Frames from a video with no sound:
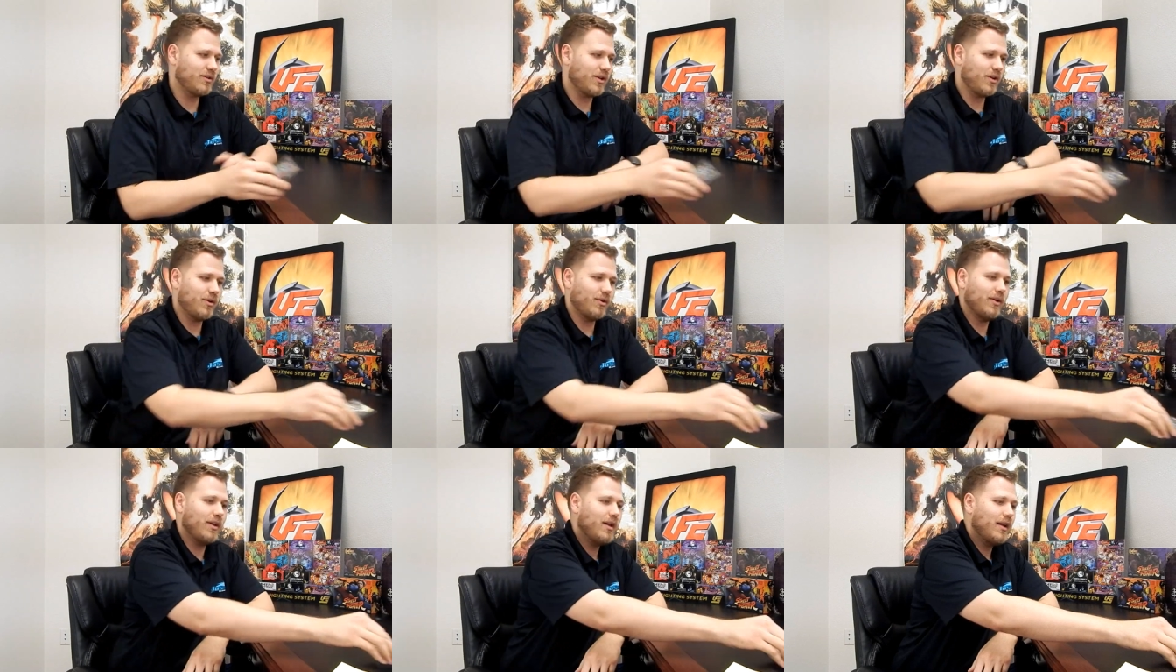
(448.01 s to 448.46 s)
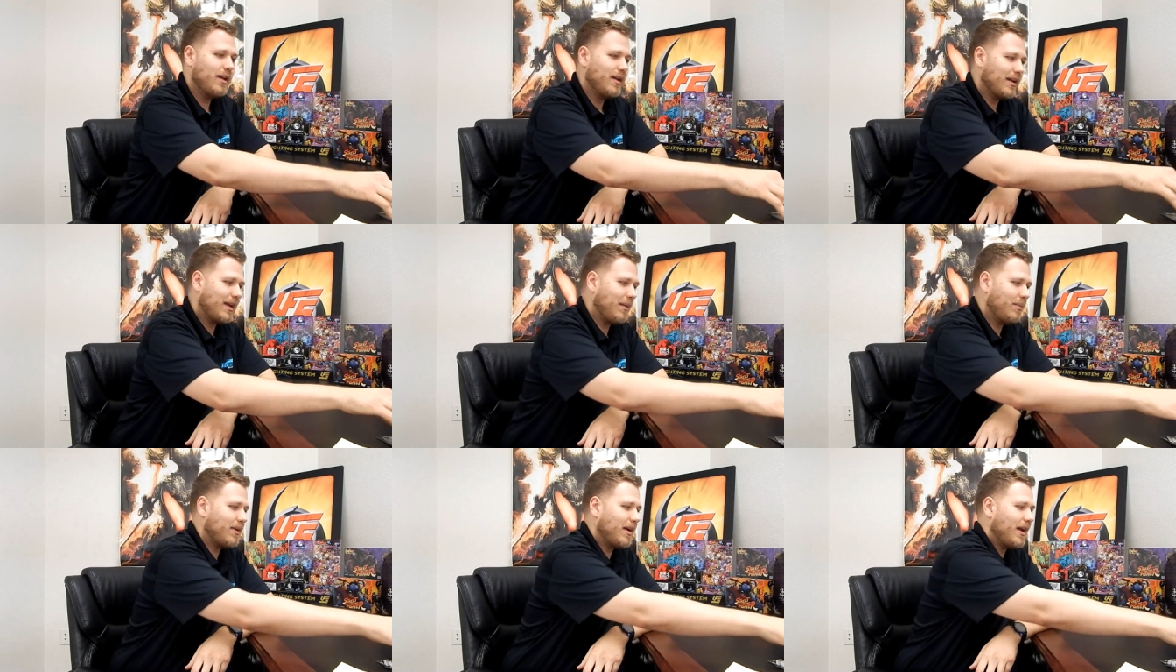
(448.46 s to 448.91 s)
So
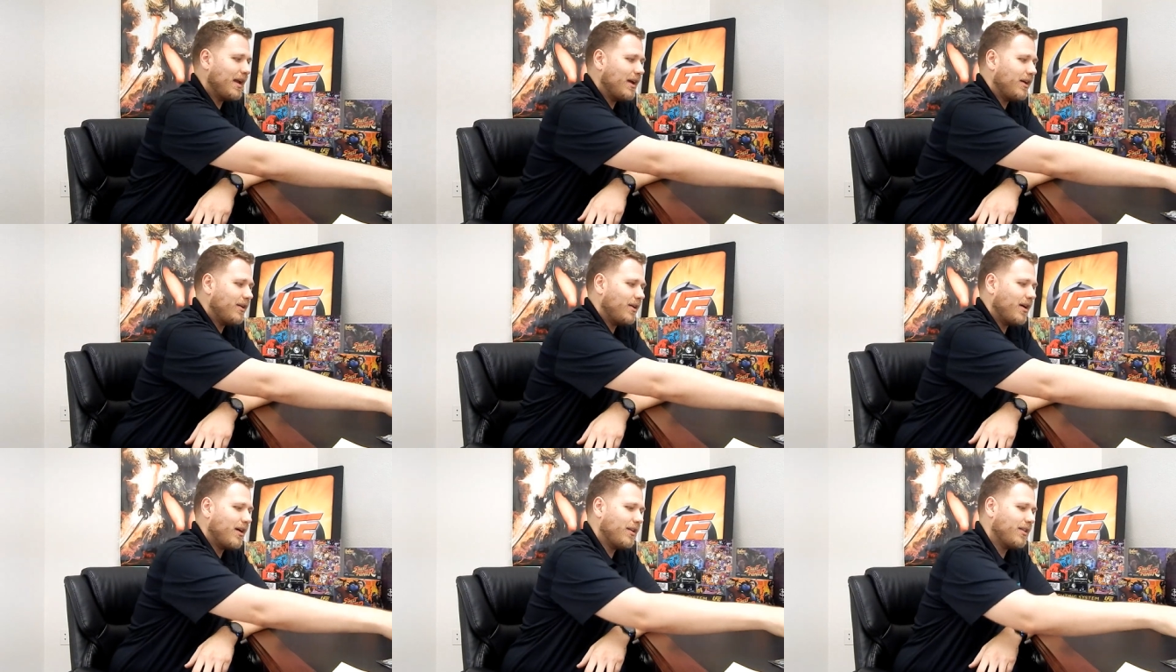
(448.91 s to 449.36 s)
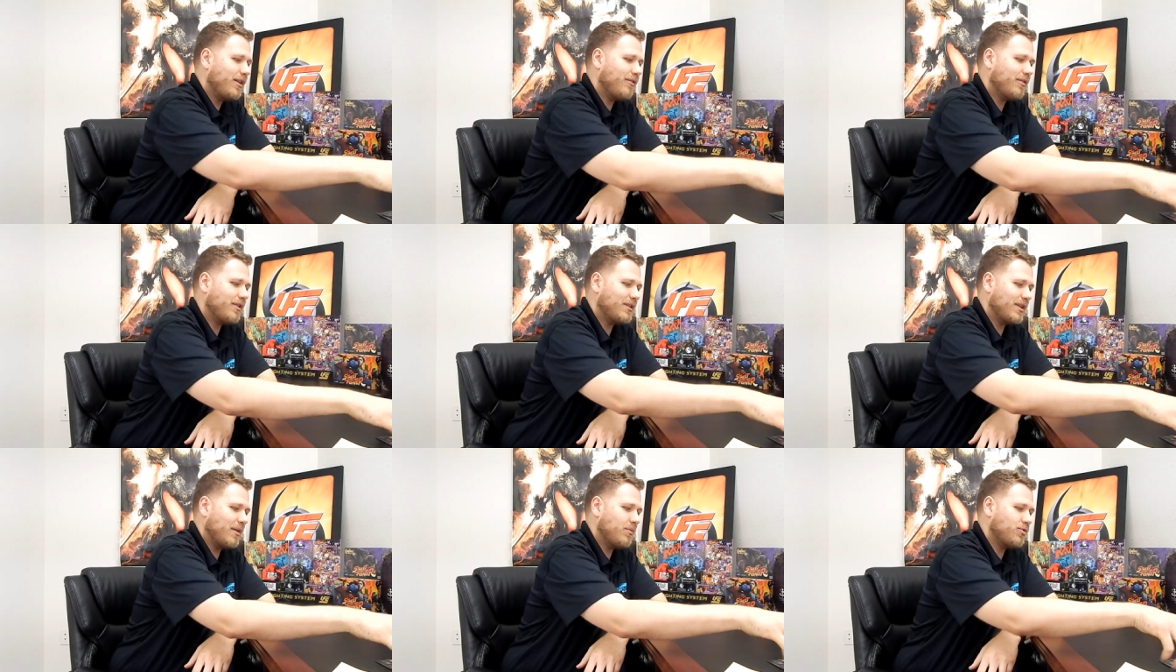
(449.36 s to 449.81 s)
keep an eye out on the
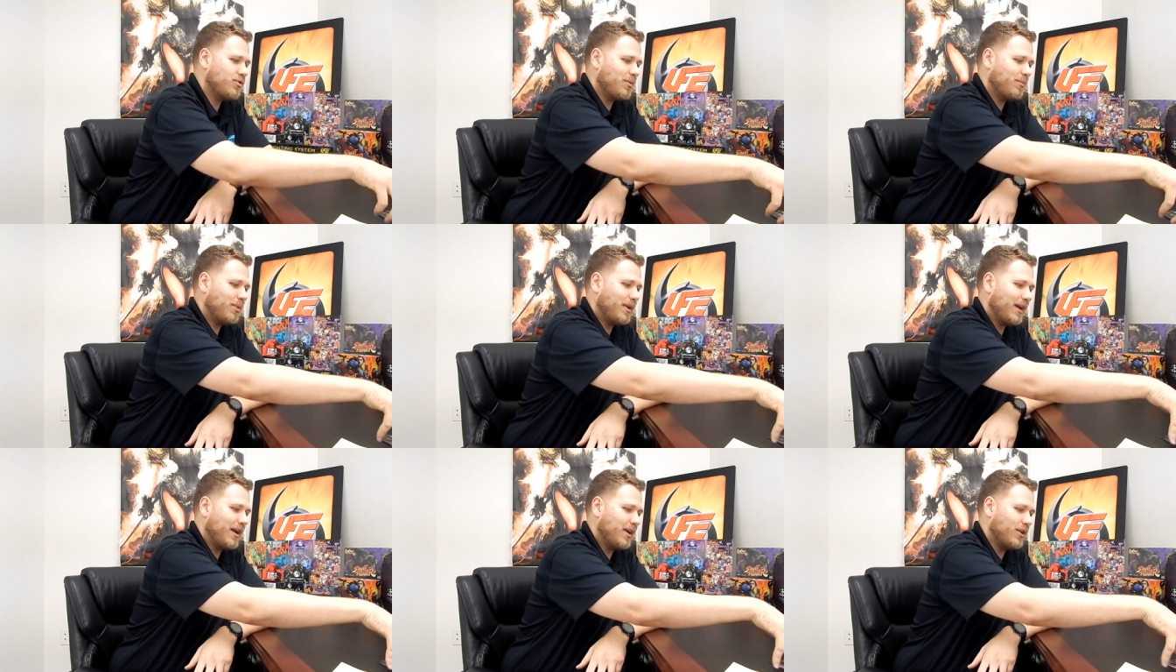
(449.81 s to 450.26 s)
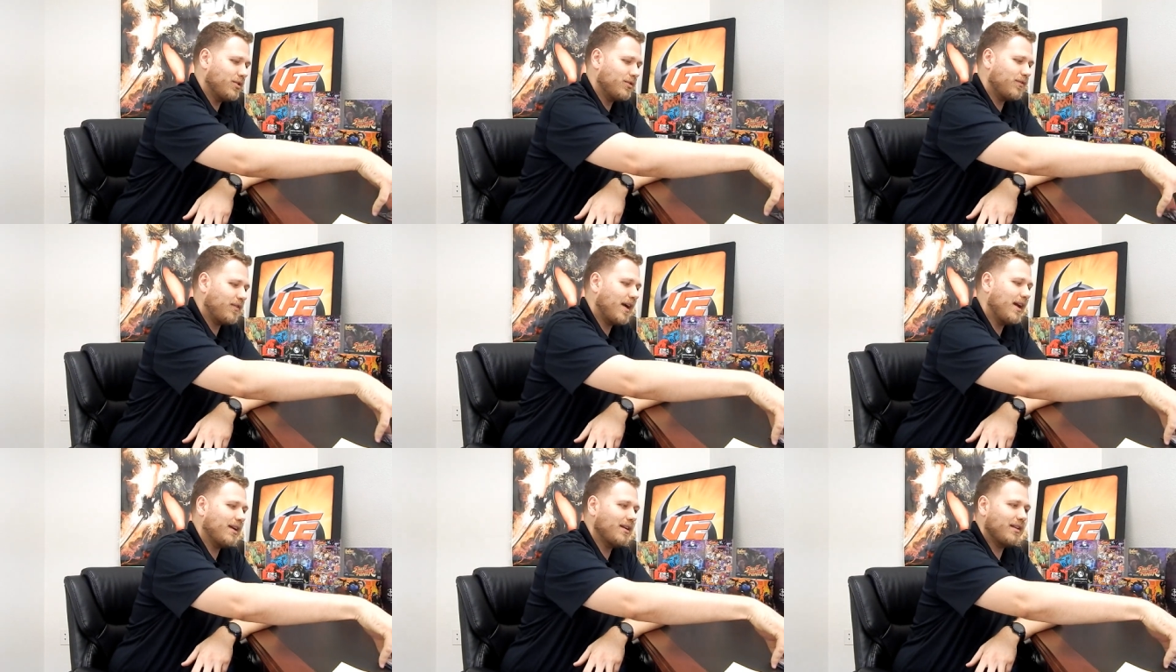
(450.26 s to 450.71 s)
Redemption page.
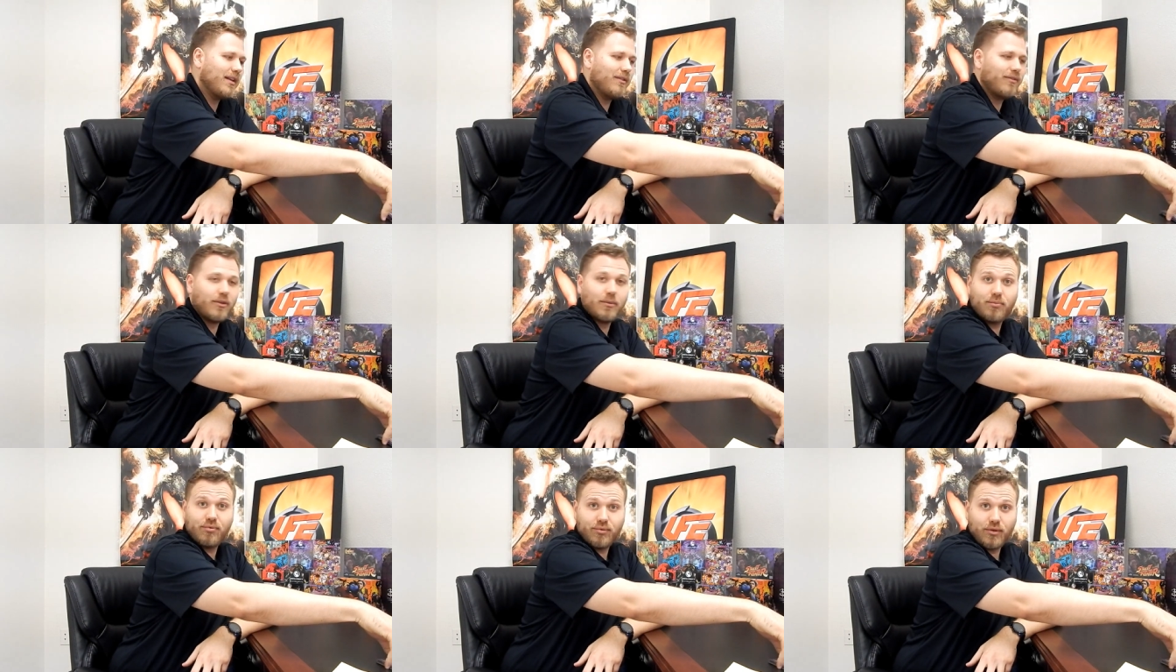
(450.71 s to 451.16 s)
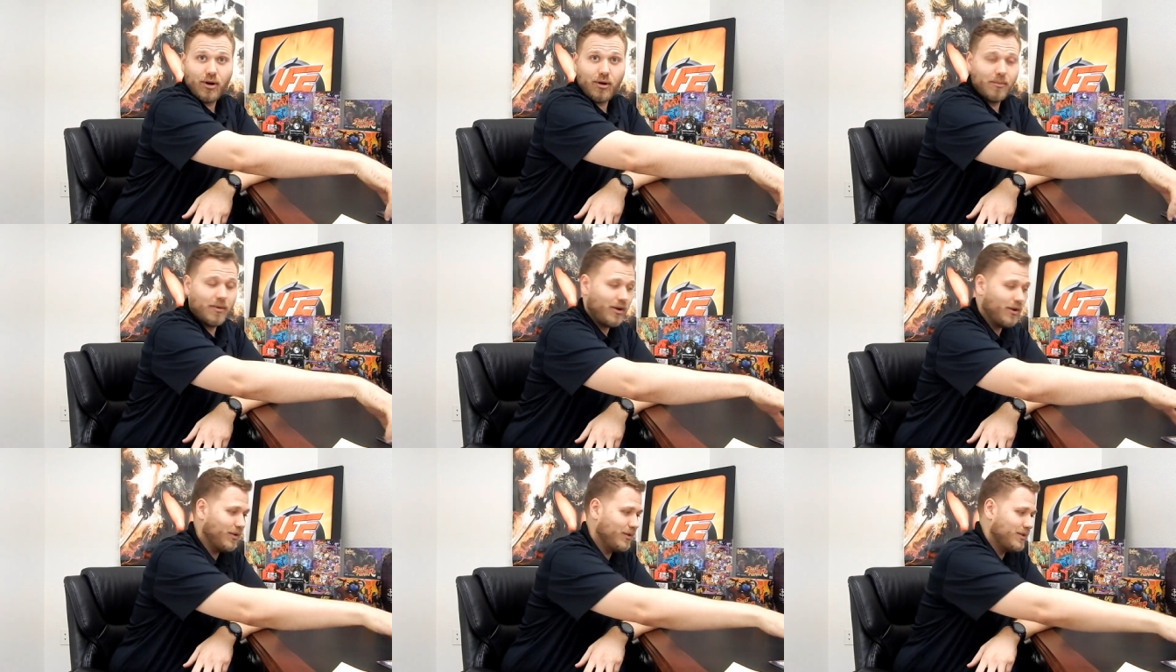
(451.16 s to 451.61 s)
Finally, for
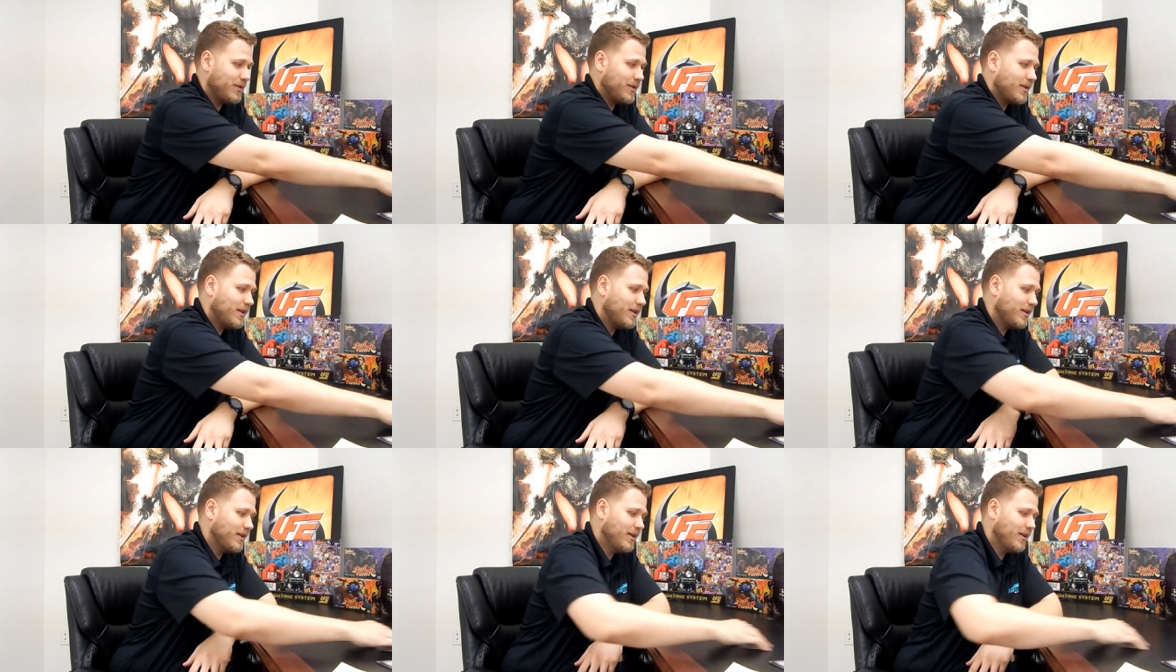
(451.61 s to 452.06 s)
promos.